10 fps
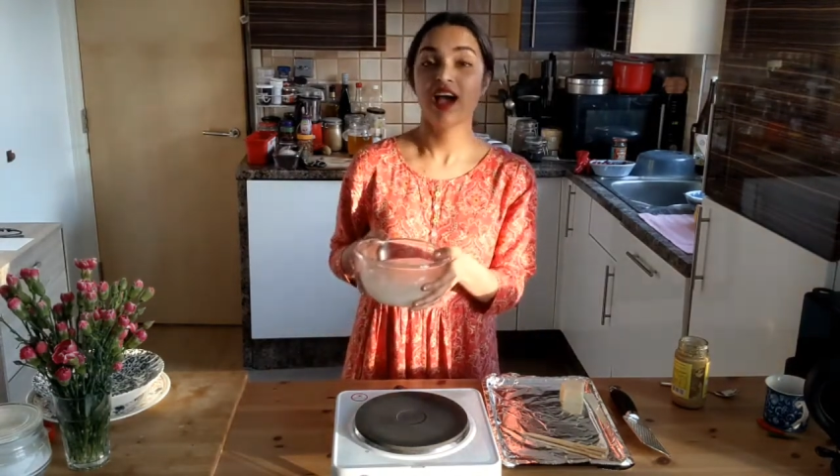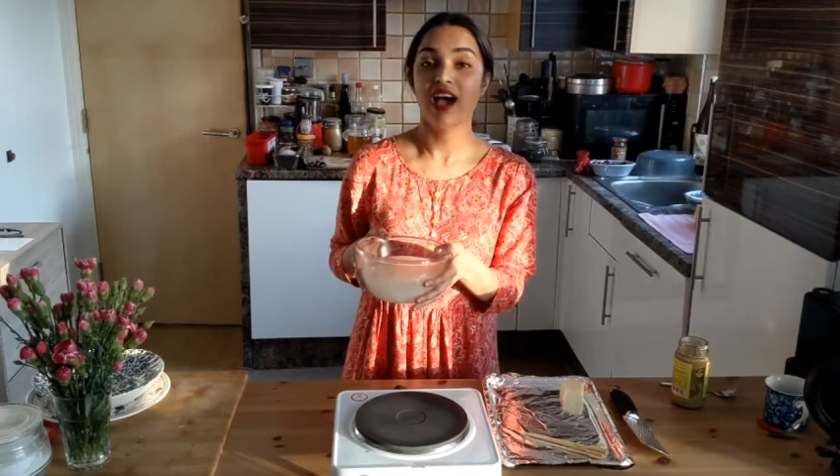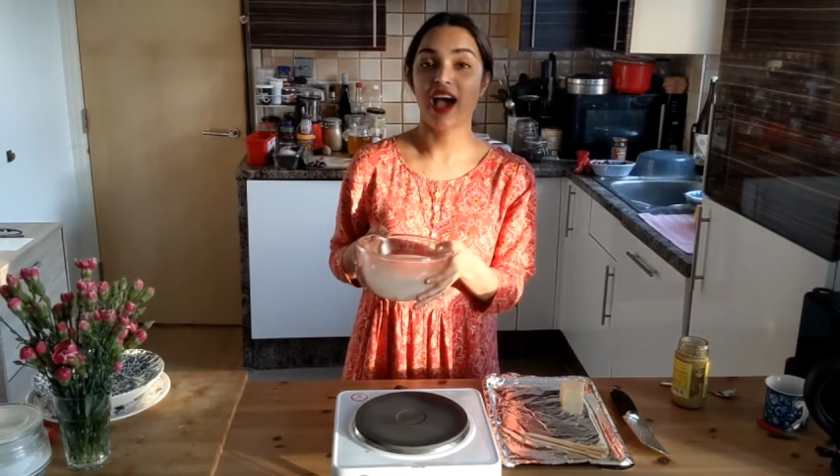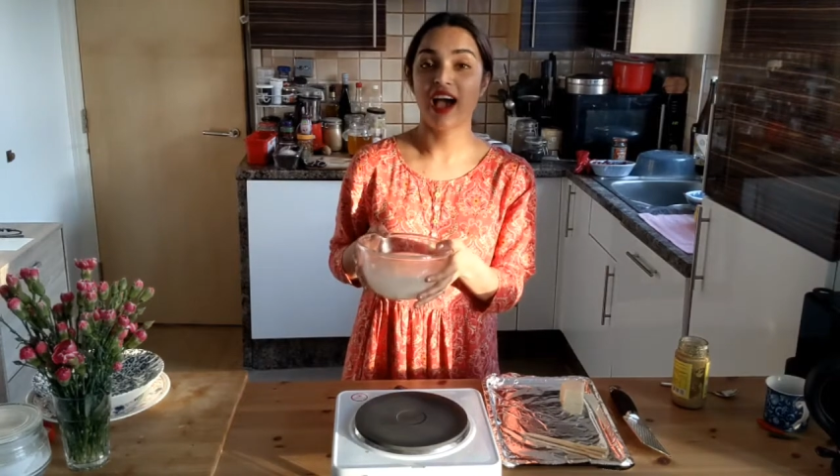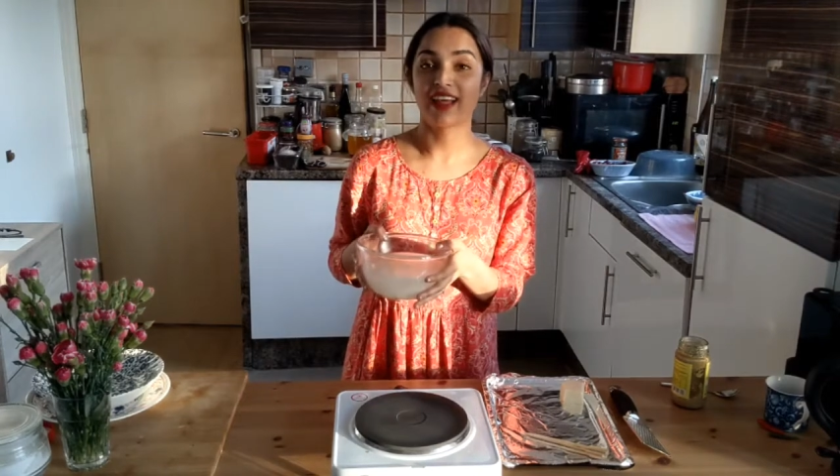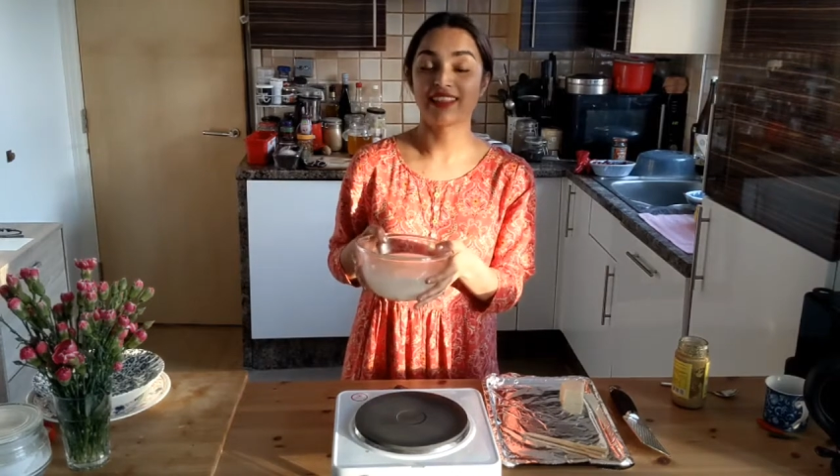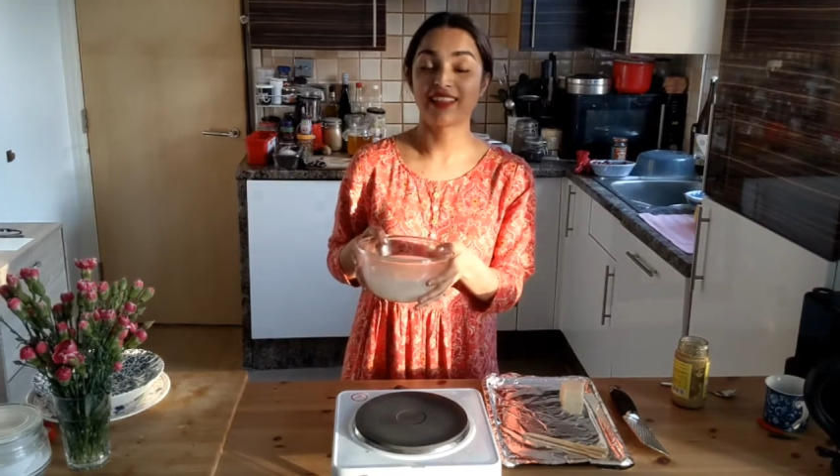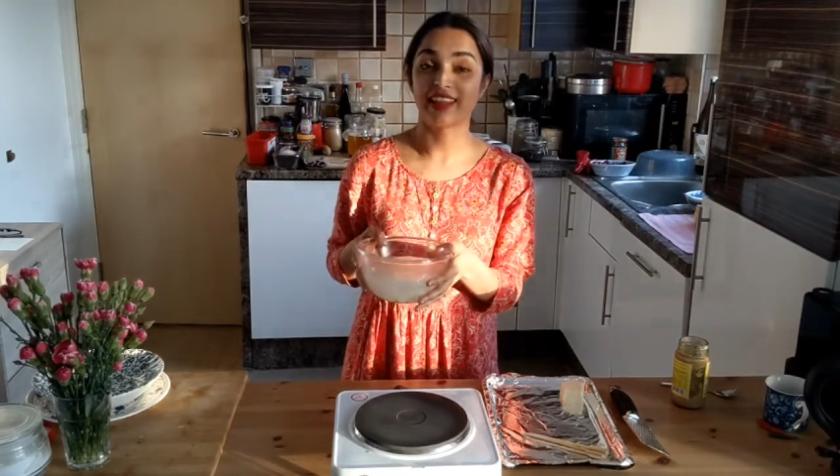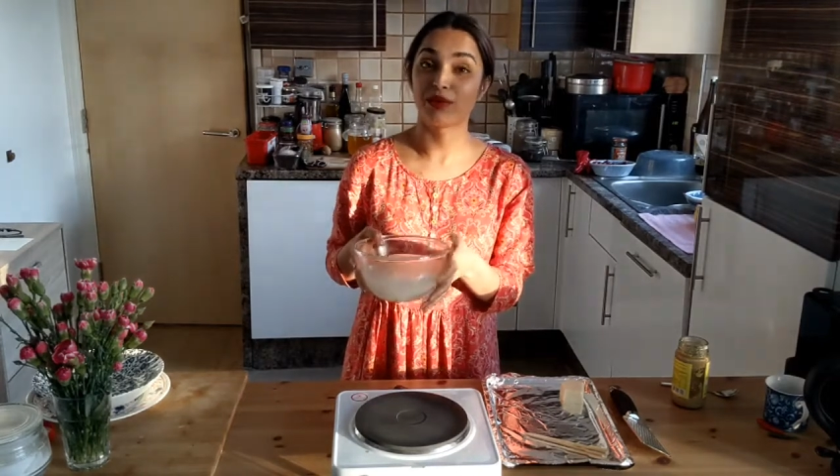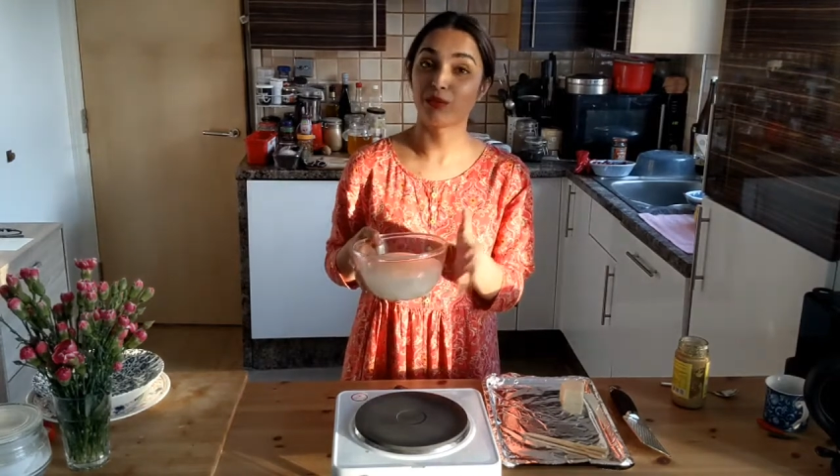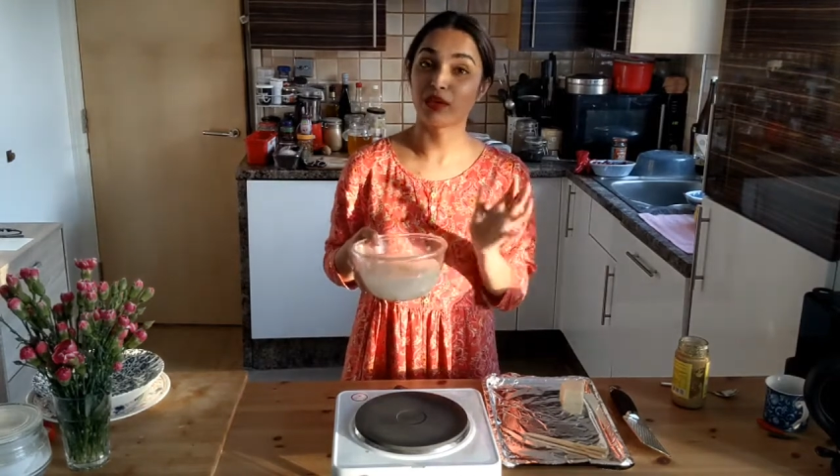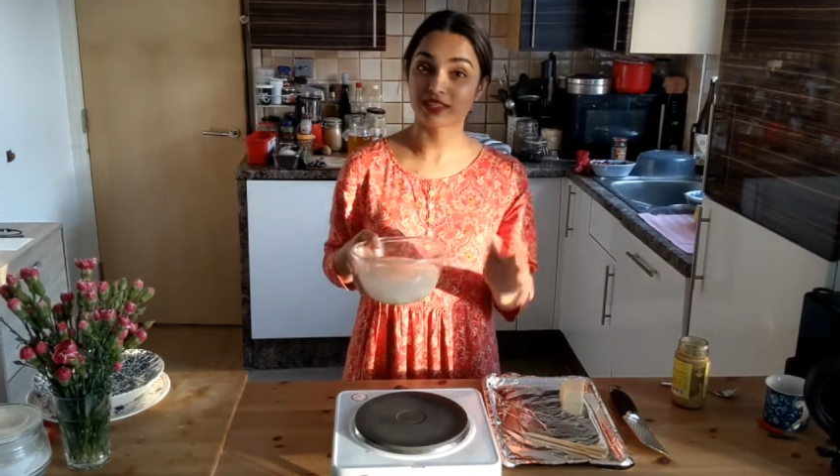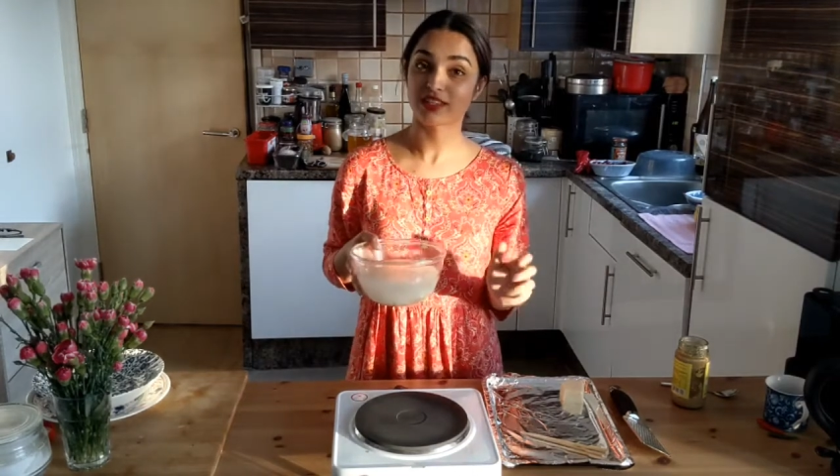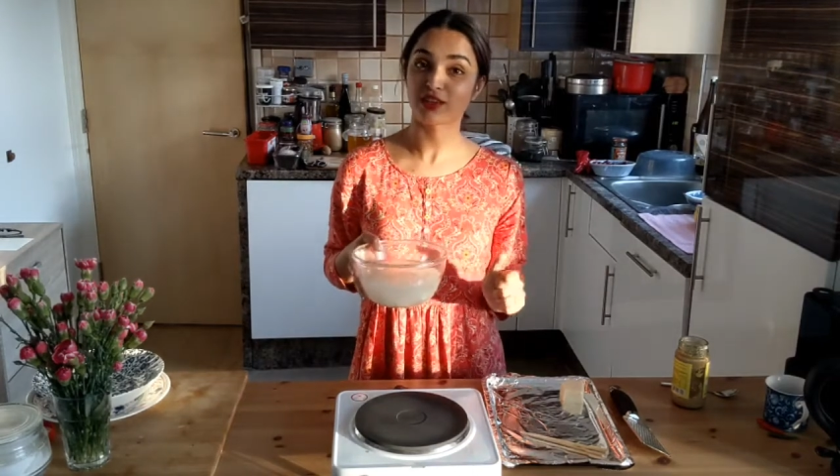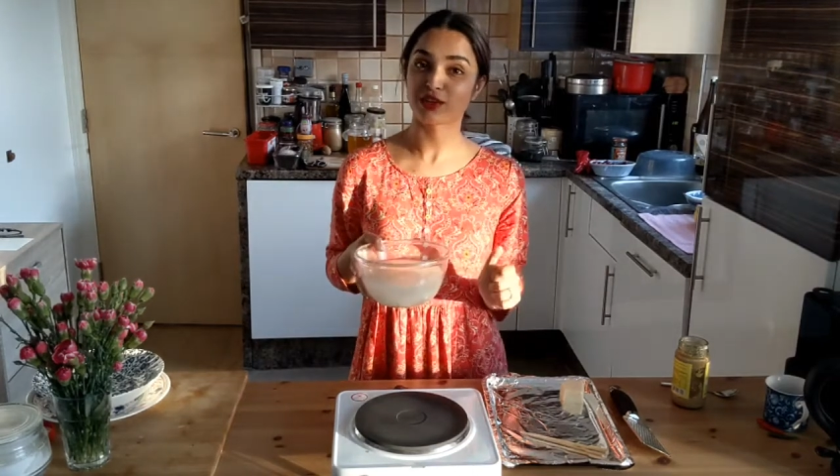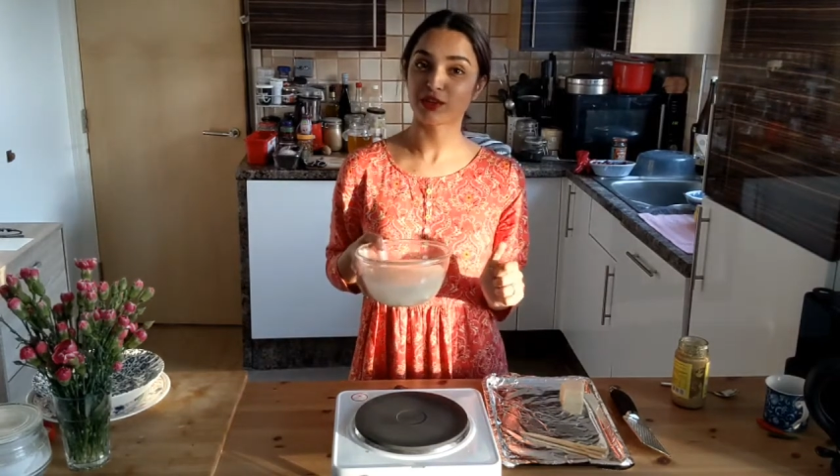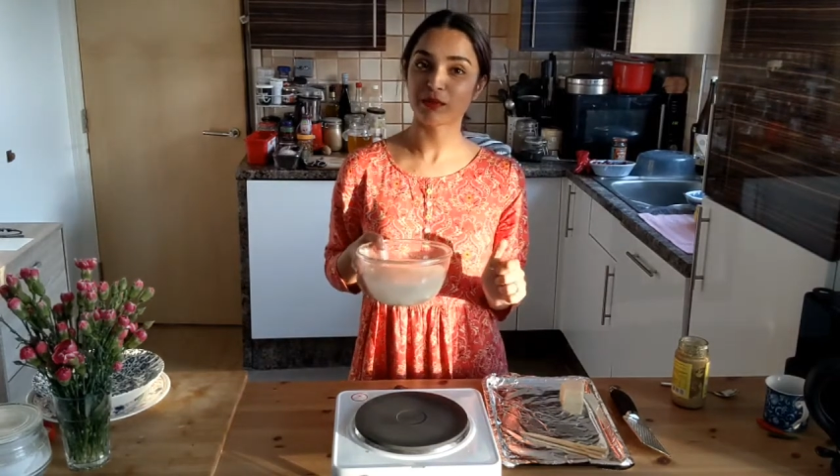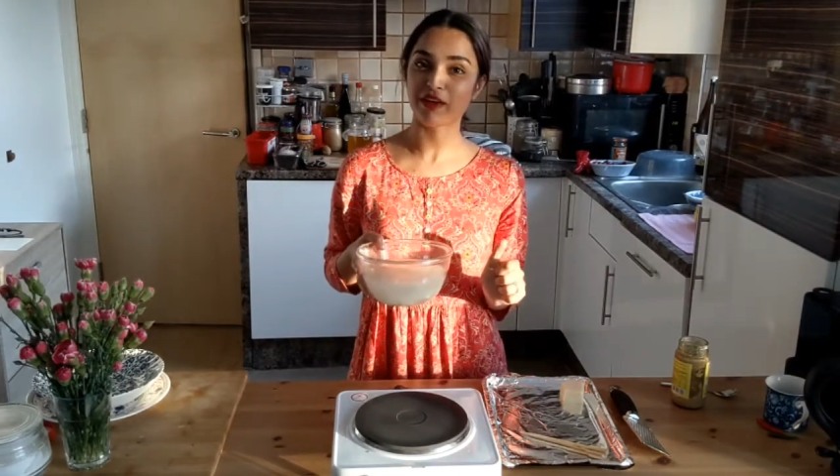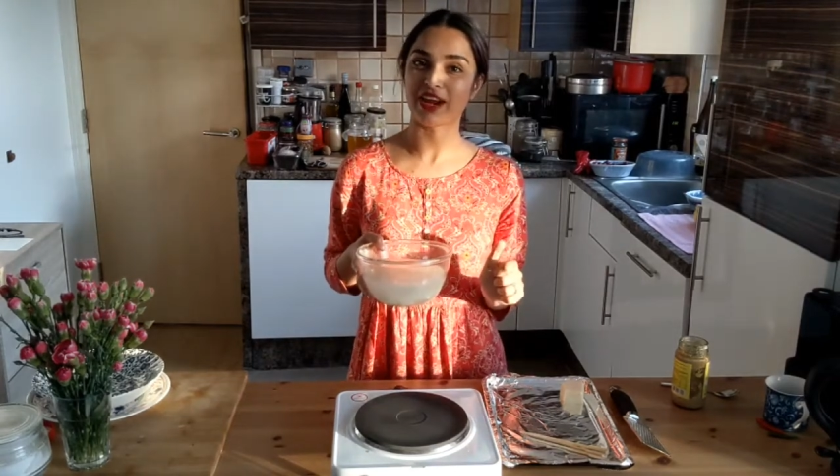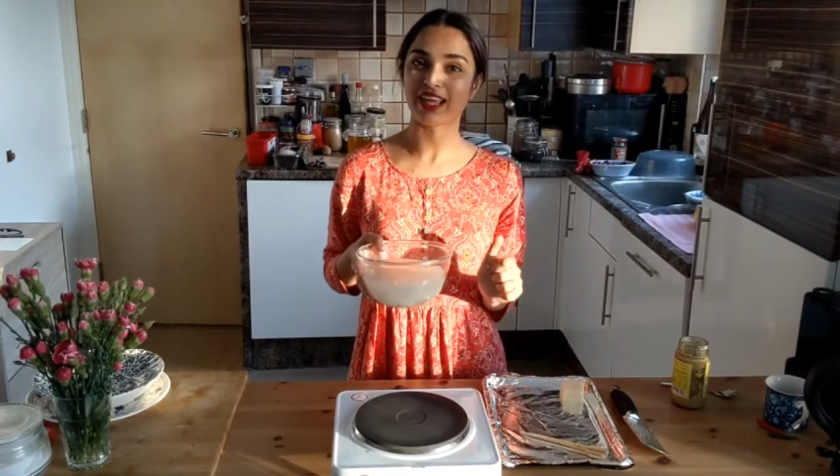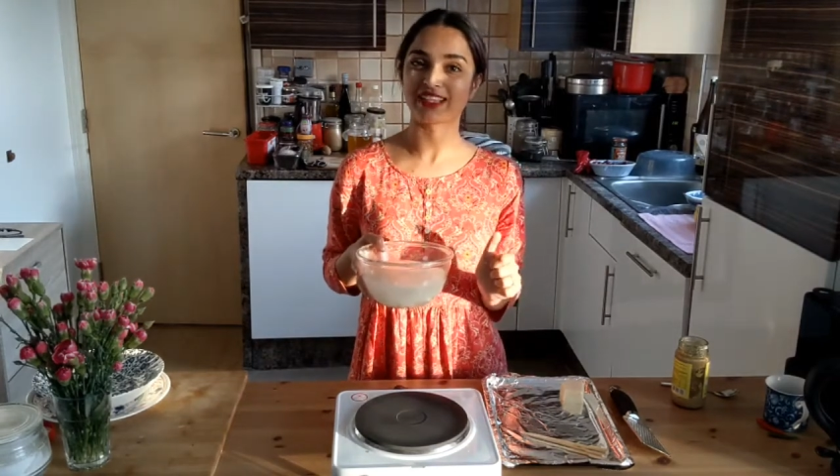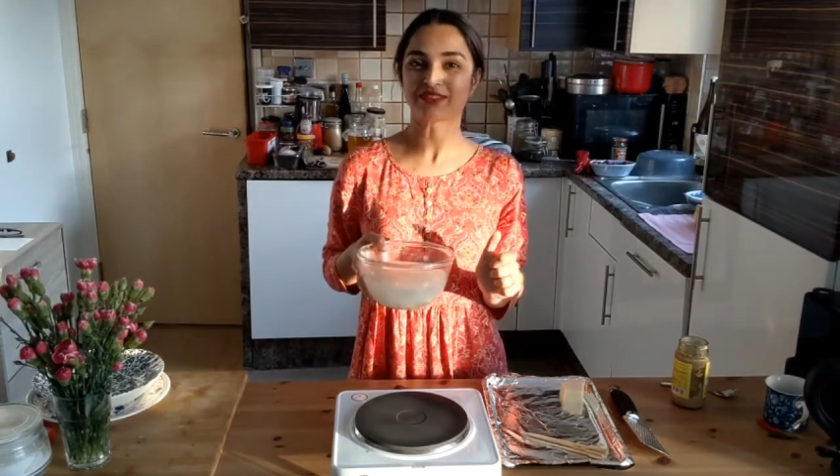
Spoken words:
and then we'll get started on the marinade.